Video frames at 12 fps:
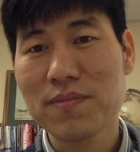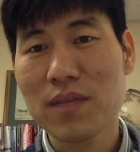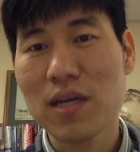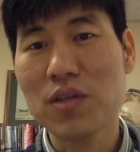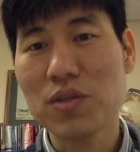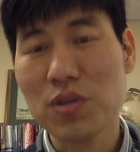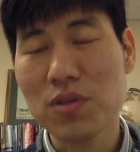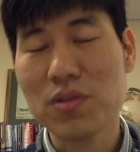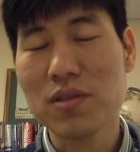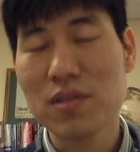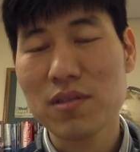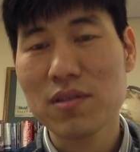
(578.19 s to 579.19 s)
I
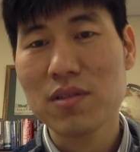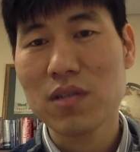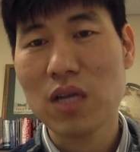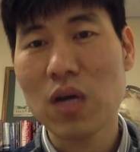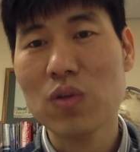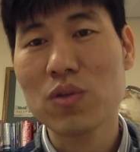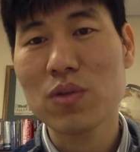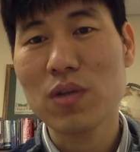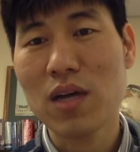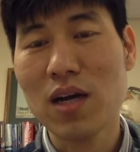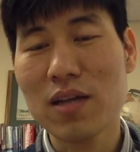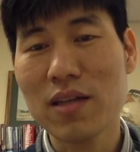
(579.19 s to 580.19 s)
just go to
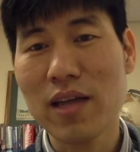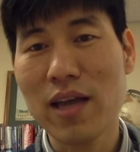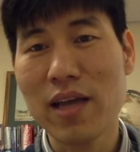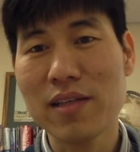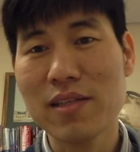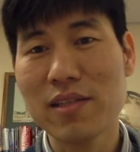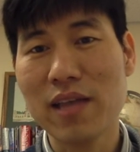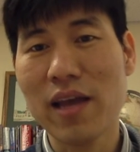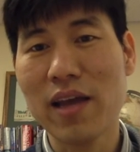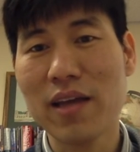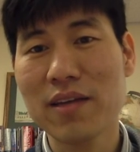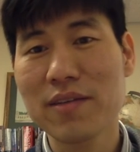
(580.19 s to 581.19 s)
God and
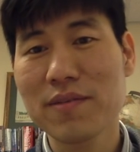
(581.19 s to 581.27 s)
say